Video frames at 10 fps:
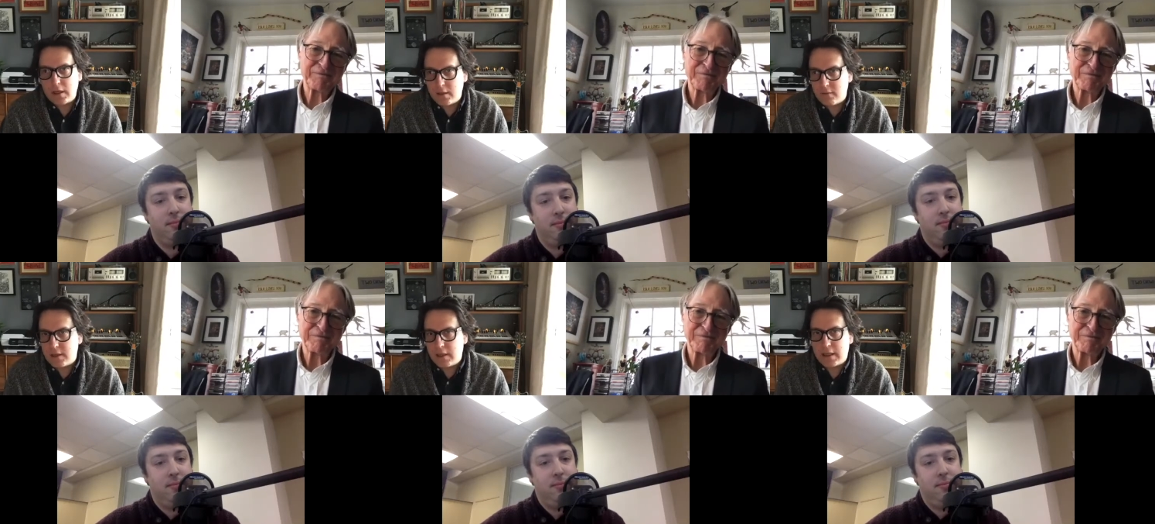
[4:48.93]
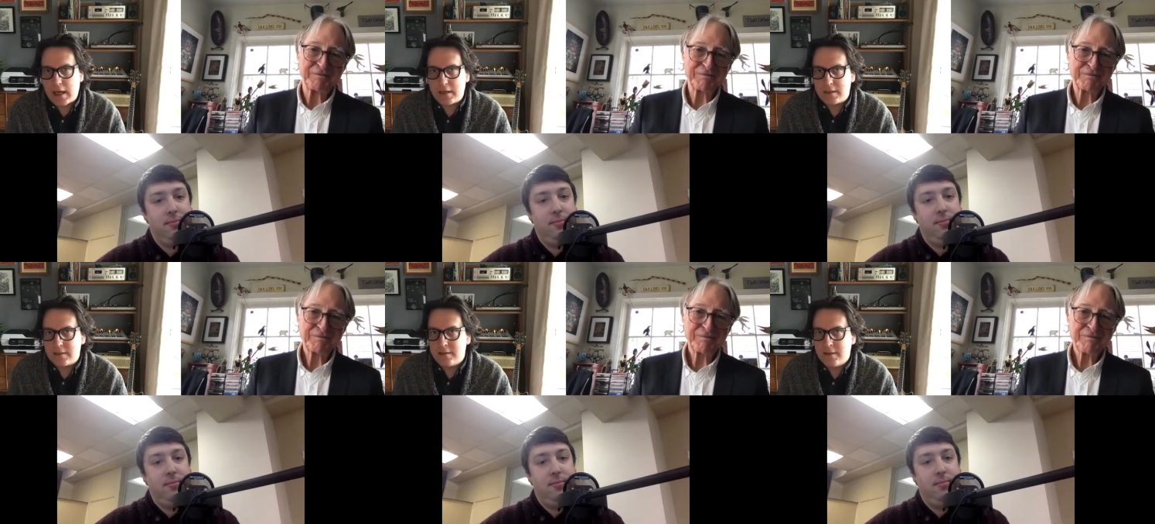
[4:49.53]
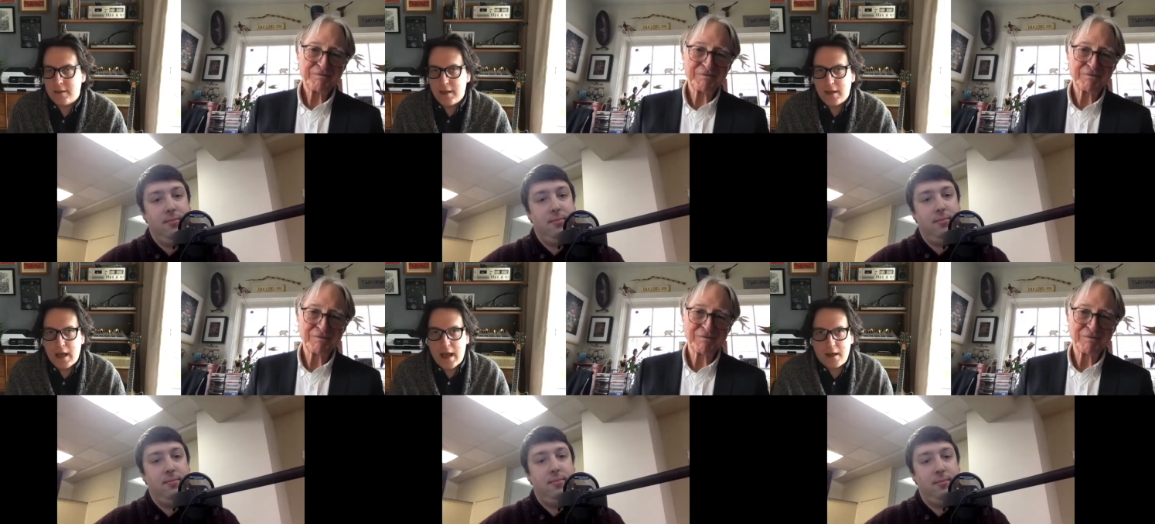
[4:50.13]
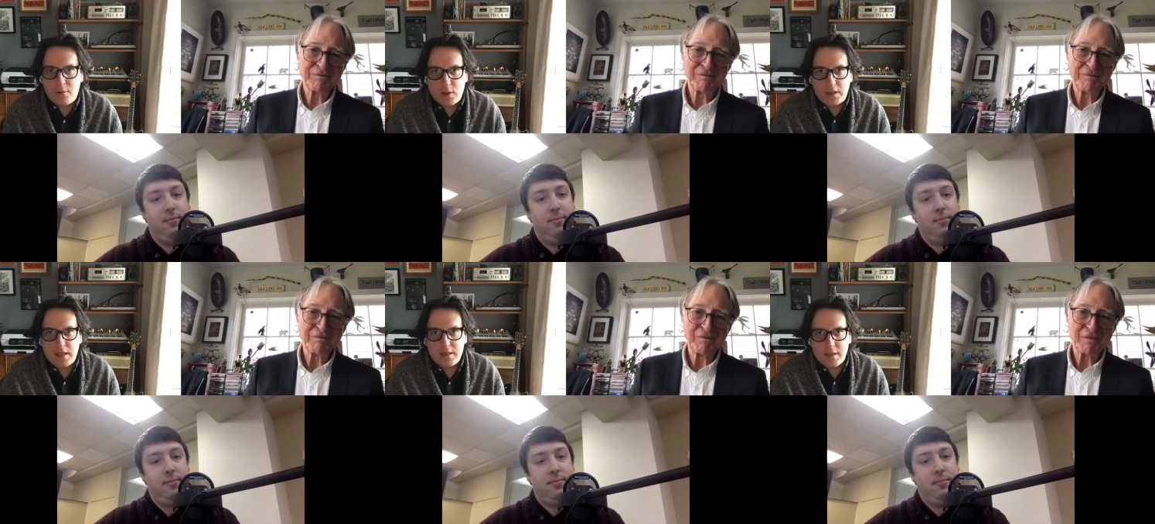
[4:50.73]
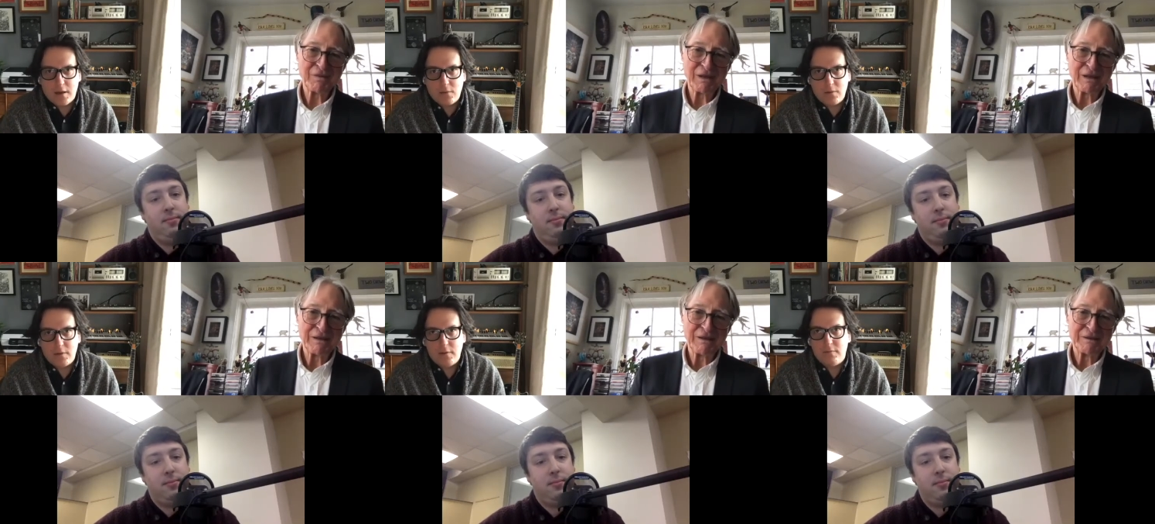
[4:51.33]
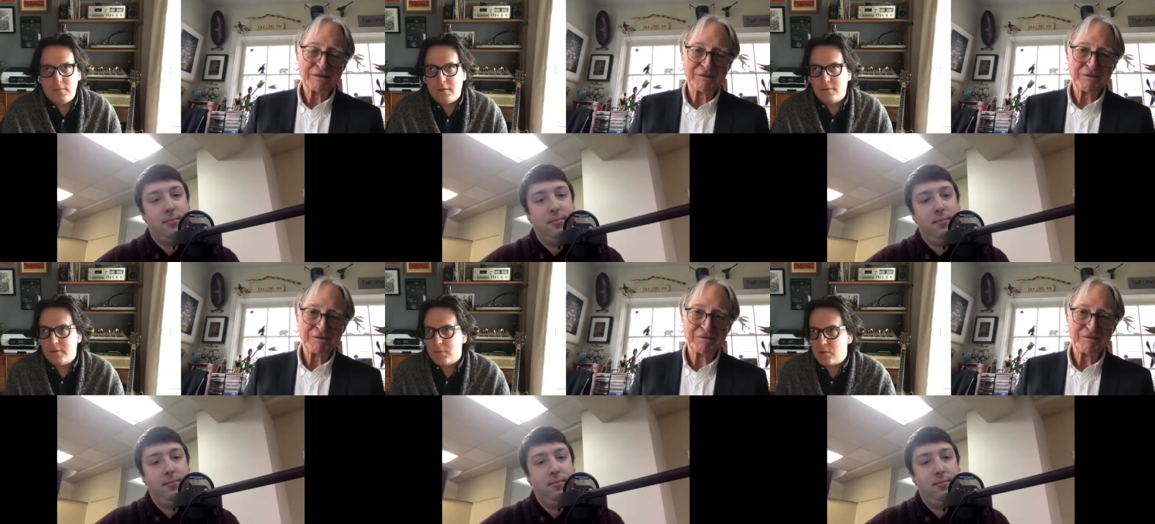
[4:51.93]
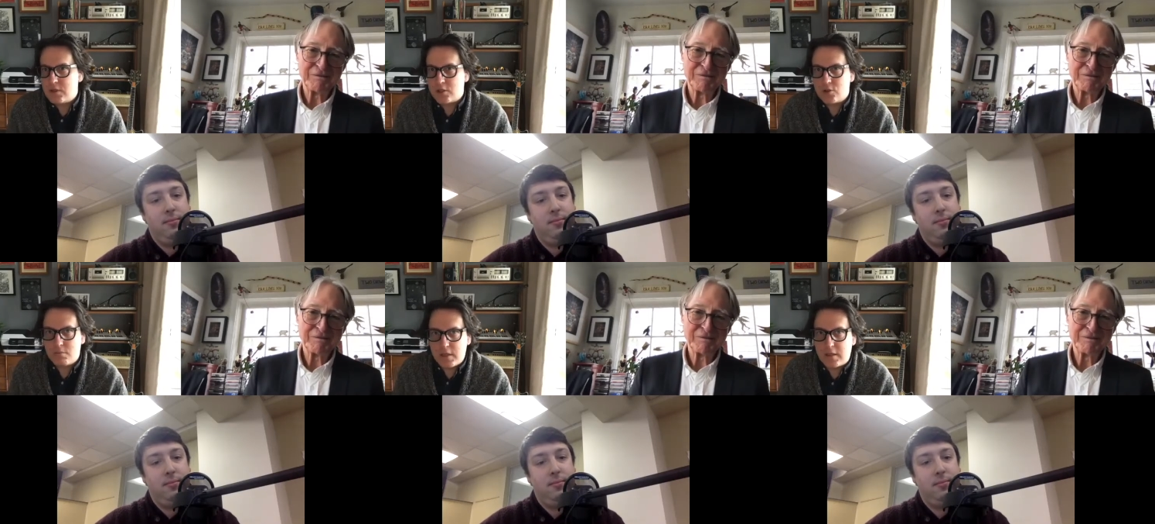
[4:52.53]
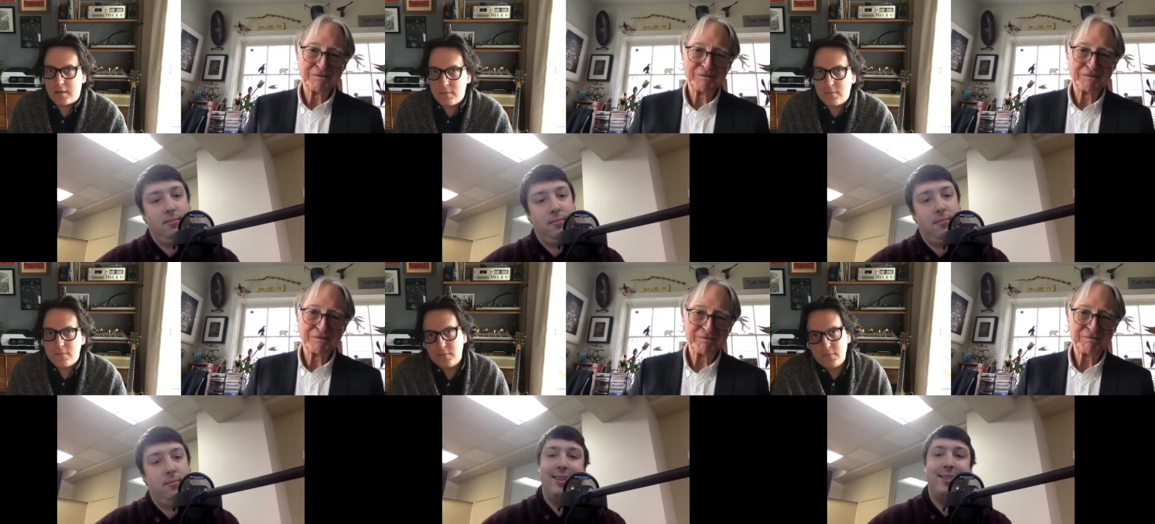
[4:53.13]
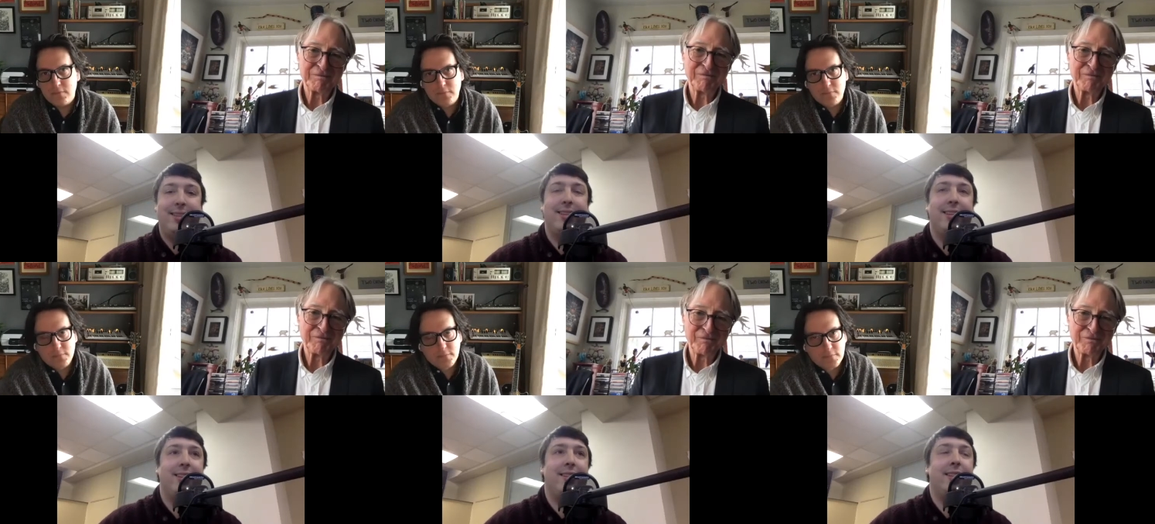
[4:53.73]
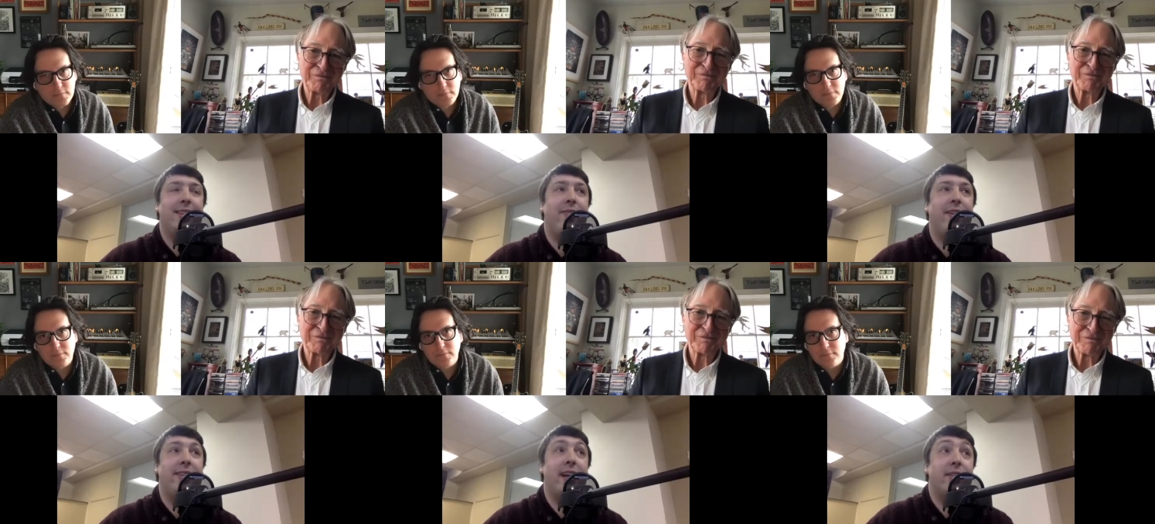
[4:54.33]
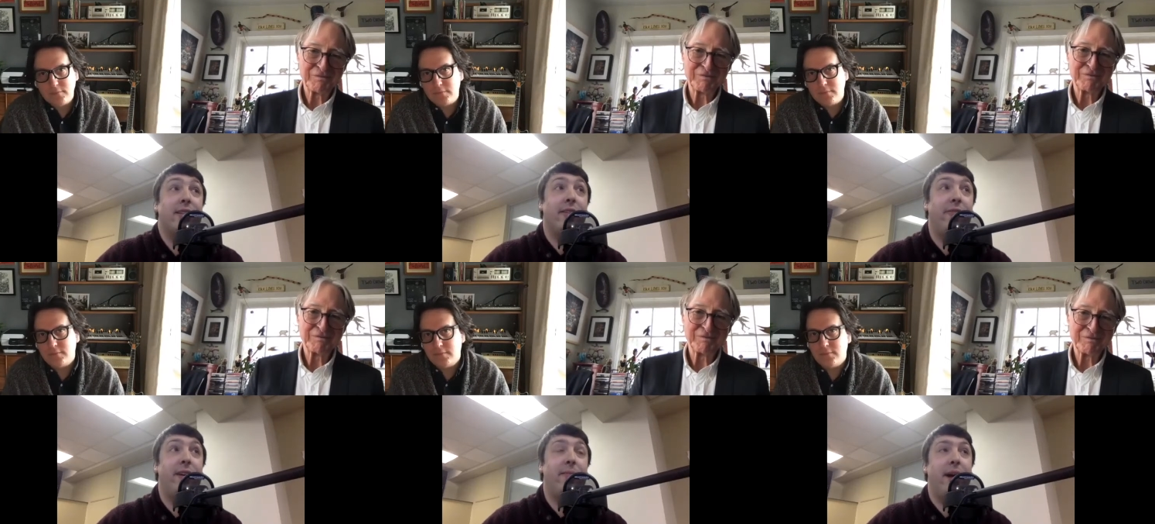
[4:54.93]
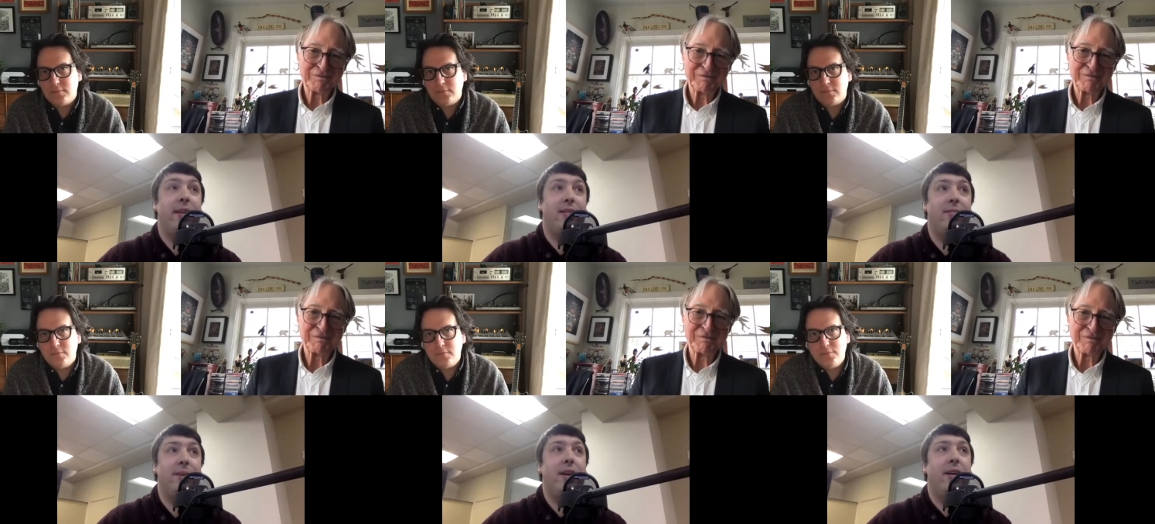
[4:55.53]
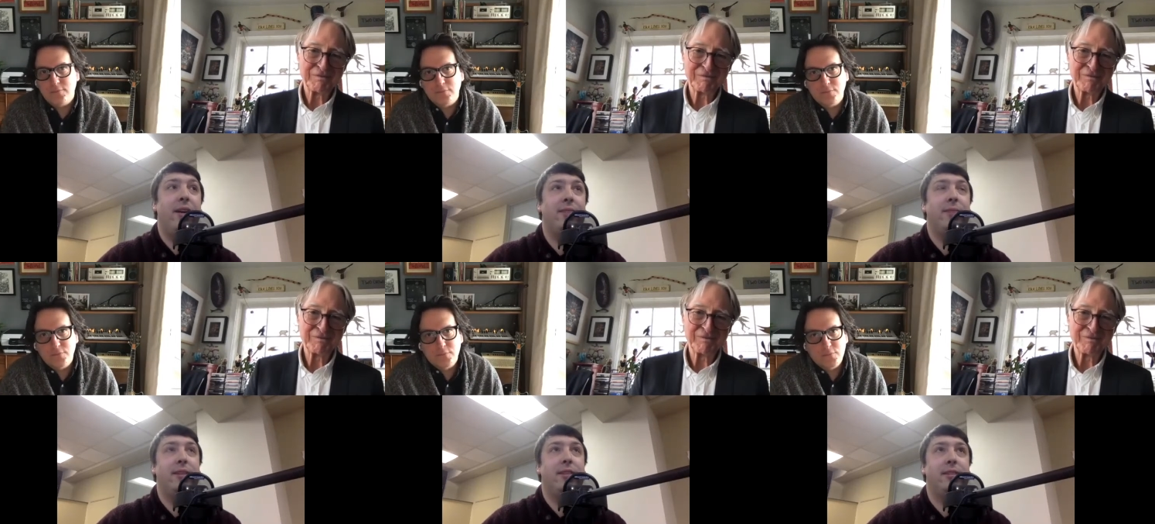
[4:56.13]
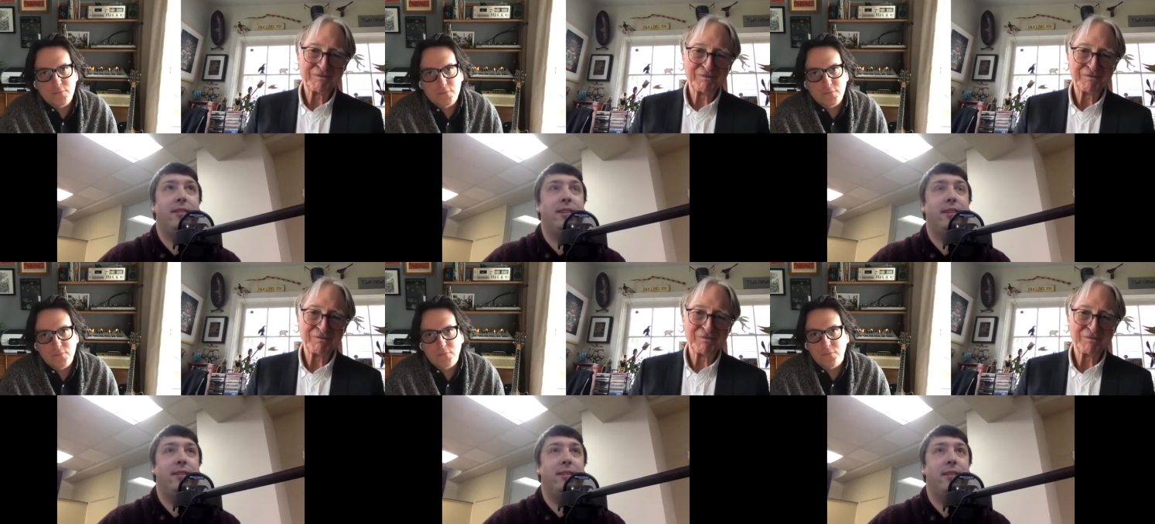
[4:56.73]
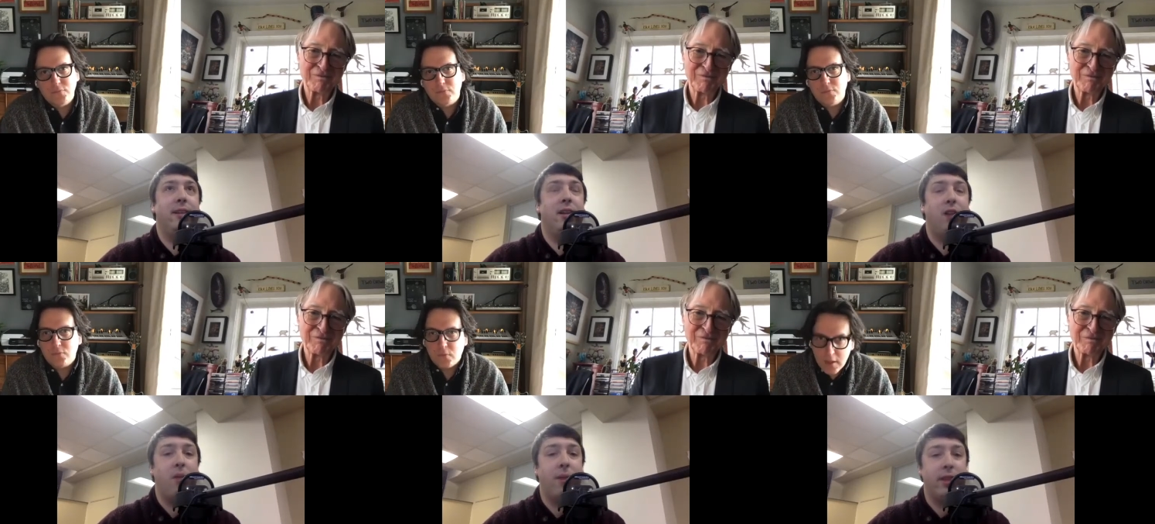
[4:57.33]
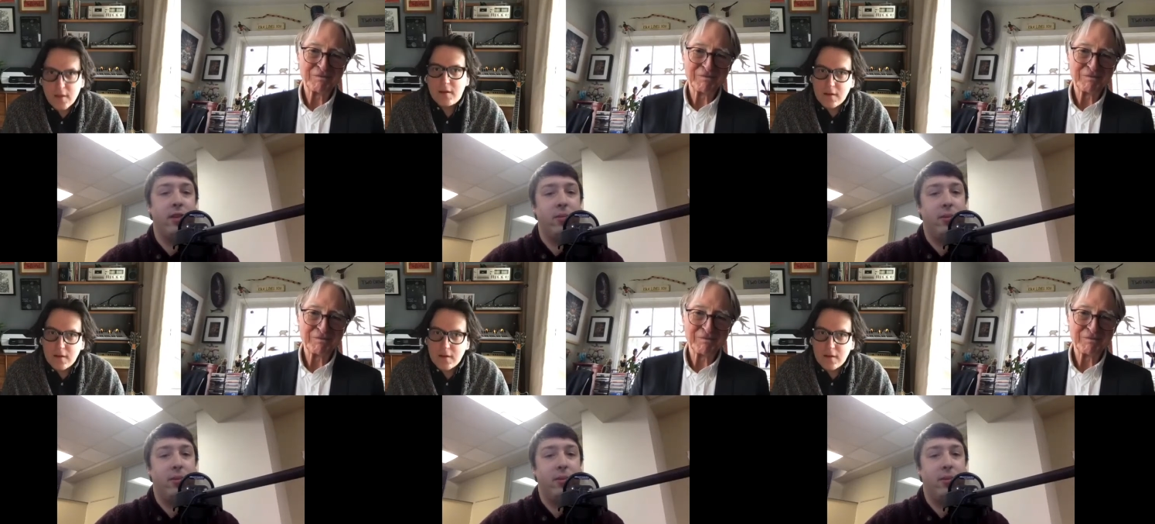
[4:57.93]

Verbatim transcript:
Speaker 1: and living in Canada, and what that sound of the music should be.
Speaker 2: That's such a, it's a sounds like a fun path to be on. As much as it's it's alarming that you were